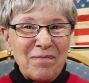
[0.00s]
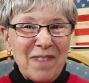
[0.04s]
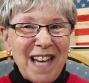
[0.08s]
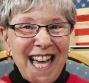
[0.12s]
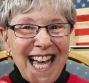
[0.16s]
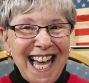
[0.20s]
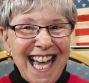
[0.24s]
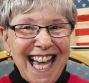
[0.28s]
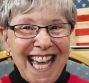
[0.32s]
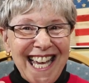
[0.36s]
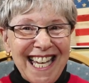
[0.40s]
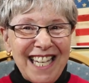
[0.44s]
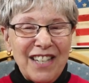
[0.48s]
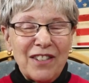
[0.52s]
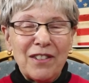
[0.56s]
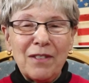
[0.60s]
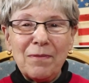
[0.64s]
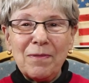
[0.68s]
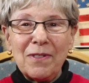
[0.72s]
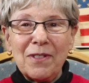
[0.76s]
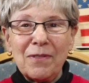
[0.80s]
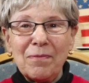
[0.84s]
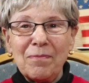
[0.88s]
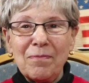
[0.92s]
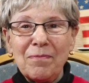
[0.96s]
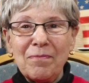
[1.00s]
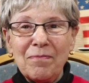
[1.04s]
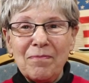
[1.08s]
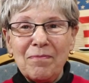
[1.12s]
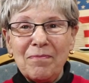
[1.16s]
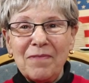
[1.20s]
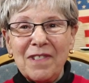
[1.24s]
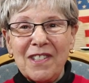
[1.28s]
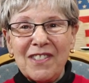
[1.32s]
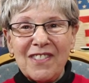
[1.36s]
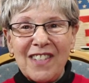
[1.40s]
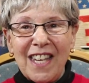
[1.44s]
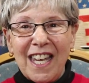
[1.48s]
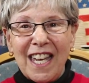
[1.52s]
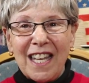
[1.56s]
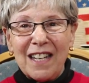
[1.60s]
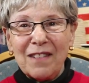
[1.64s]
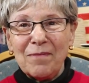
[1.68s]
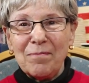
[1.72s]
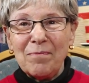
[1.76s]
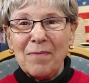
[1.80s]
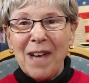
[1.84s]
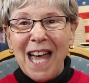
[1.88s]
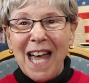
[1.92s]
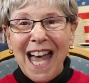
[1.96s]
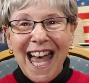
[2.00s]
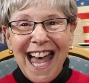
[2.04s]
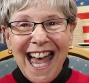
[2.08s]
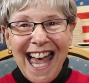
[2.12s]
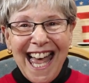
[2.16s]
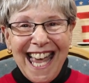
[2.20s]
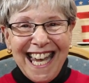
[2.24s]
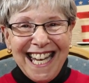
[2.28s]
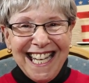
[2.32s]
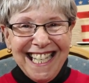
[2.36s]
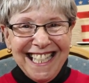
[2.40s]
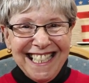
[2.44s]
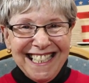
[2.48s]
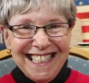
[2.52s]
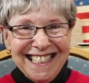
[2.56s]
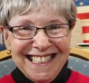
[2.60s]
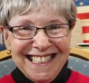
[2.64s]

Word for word: Bye. Oops, this hand. Bye.